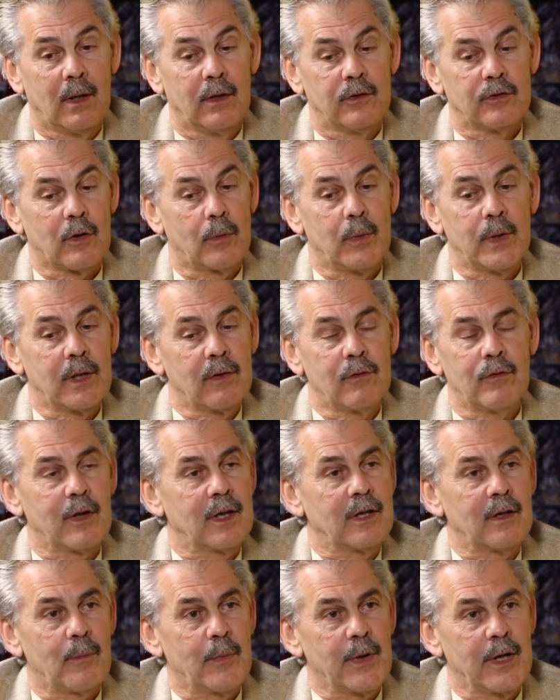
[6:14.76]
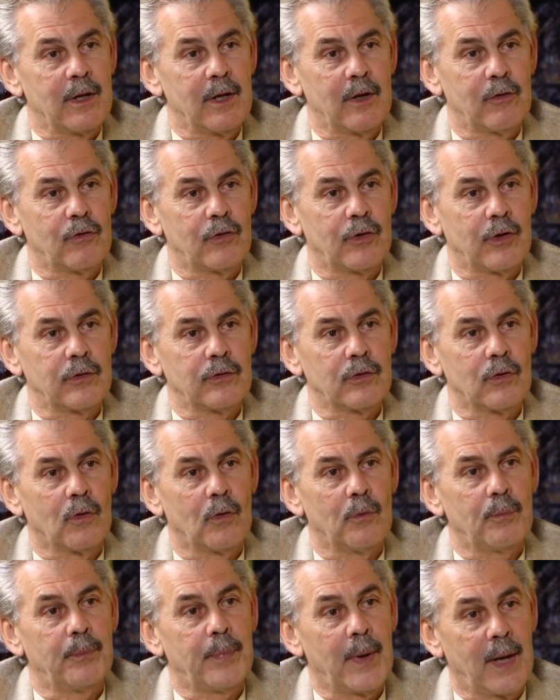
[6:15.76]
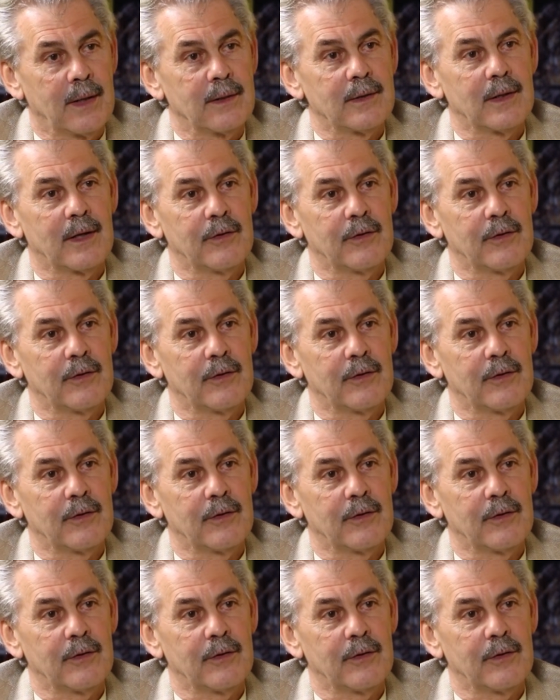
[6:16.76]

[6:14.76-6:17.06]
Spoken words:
So we didn't think there'd be an interest at all. But